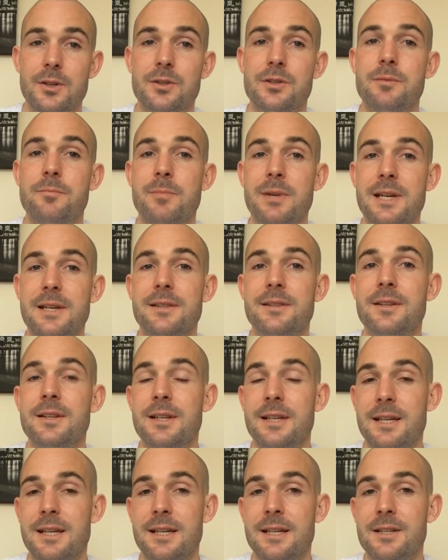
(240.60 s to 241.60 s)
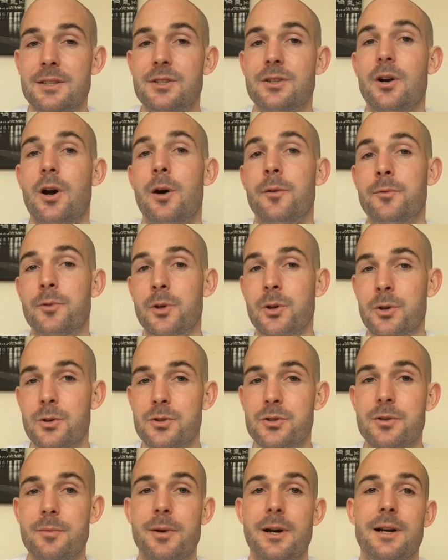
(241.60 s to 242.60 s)
to meet the needs of the
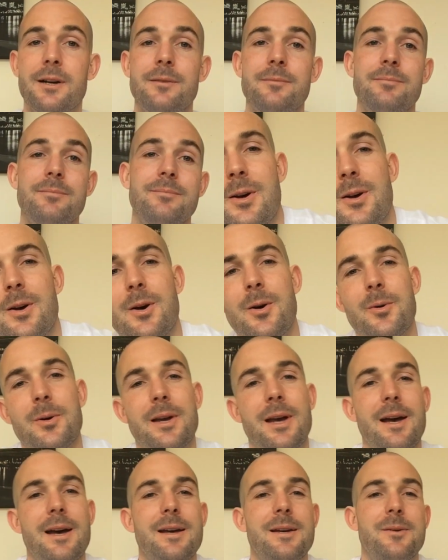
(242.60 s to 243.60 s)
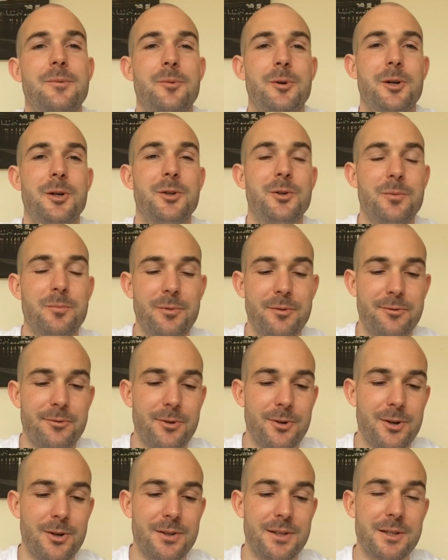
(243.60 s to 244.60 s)
customer. Okay, word number
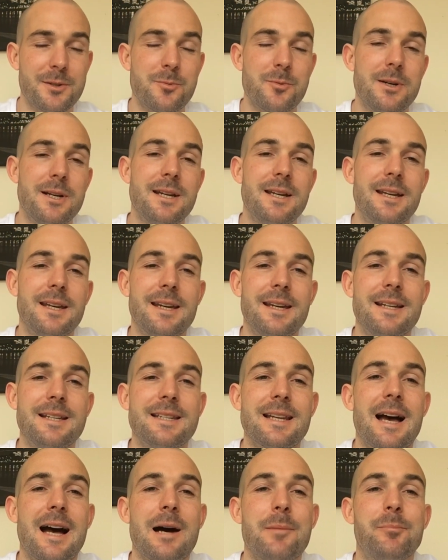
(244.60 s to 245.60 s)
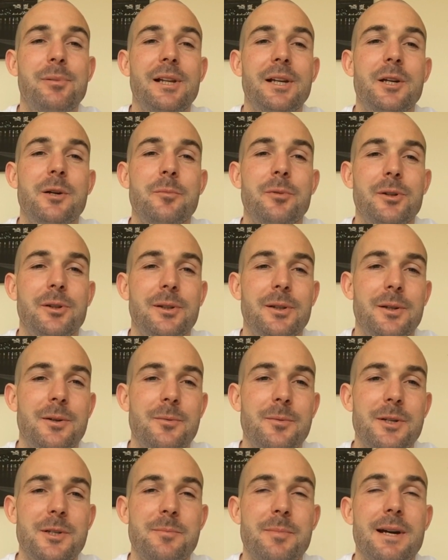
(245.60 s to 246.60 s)
four this week is applicable,
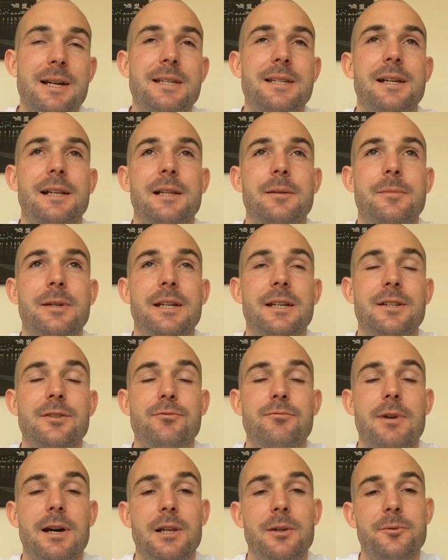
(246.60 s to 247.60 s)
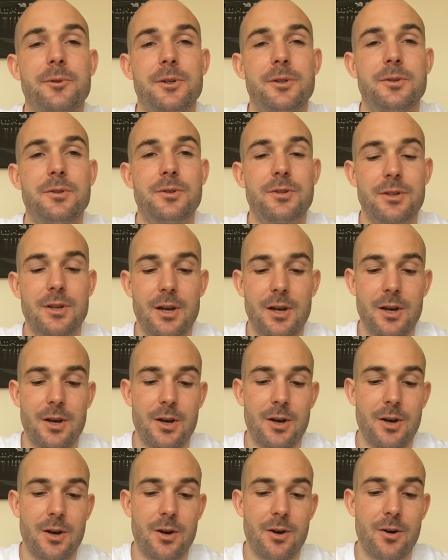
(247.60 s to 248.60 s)
which basically means relevant
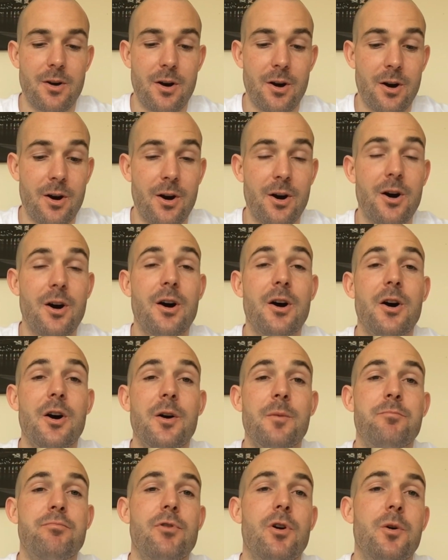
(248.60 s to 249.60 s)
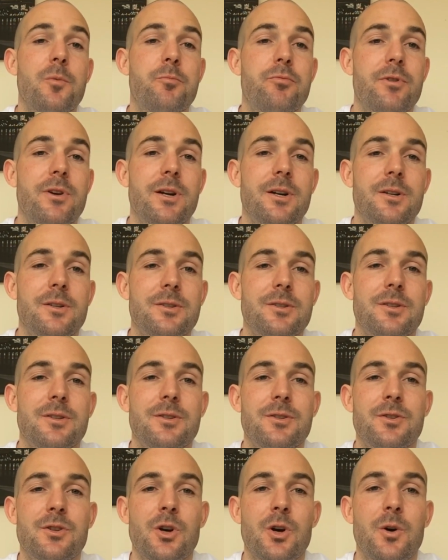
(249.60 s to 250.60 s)
or appropriate.
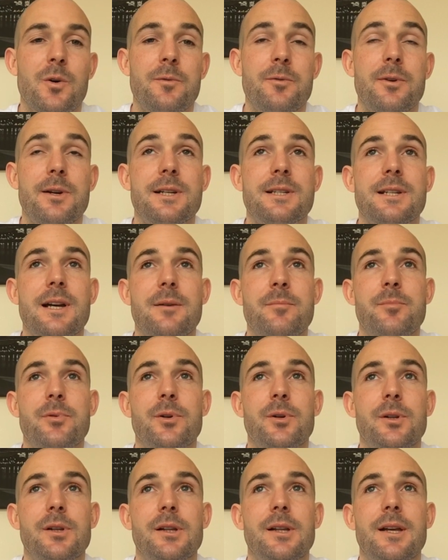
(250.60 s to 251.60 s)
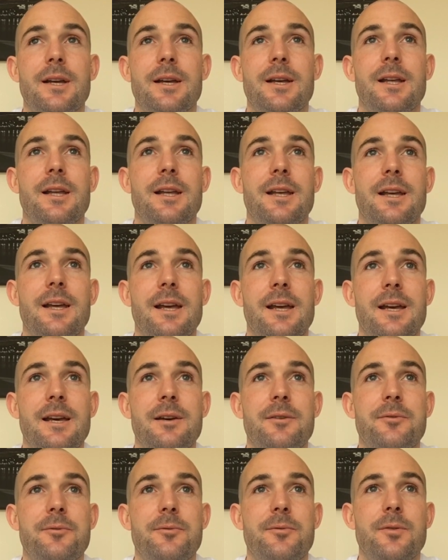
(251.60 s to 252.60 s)
So for example,
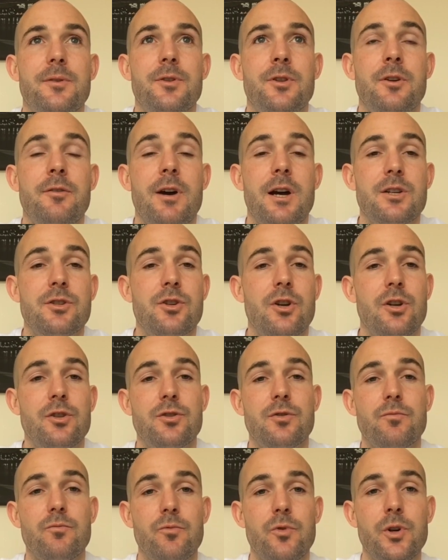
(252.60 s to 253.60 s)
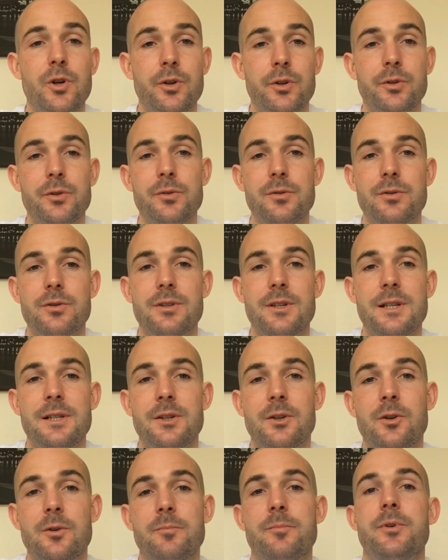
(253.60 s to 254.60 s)
if there are certain rules in
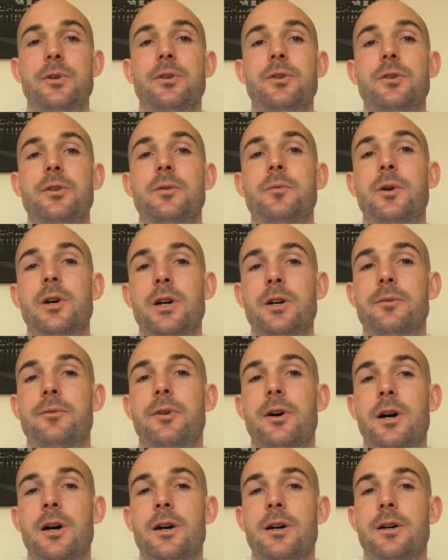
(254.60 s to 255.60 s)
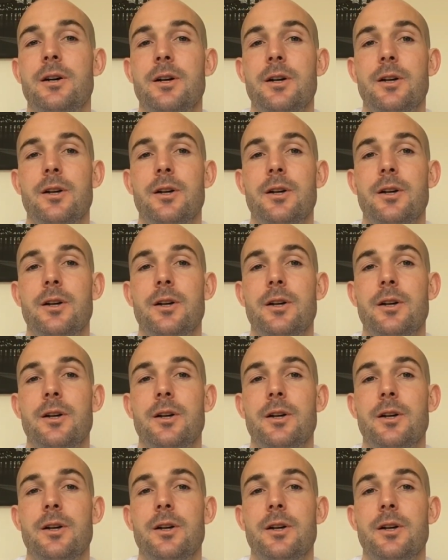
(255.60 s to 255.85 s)
the company you work for,